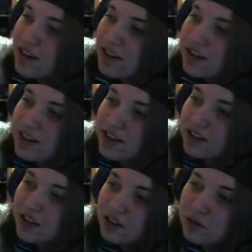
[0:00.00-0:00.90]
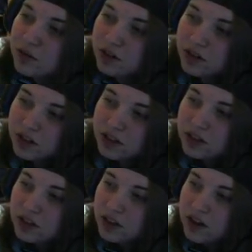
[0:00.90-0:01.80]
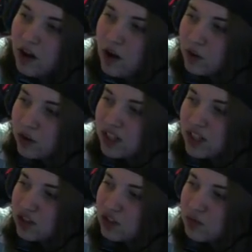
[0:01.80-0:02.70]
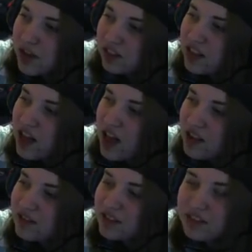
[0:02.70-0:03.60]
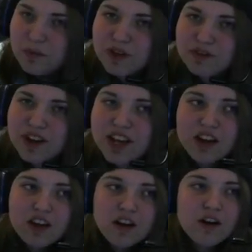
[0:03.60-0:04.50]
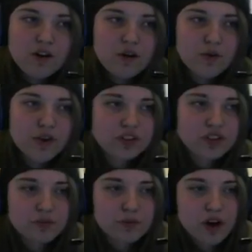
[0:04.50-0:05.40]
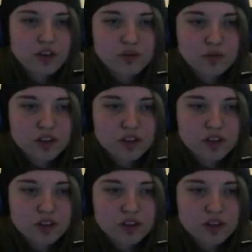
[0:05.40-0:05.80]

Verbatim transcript: That's another computer. Oh, it looks like it's to my left. It's on my right. Oh, that's gonna bother me.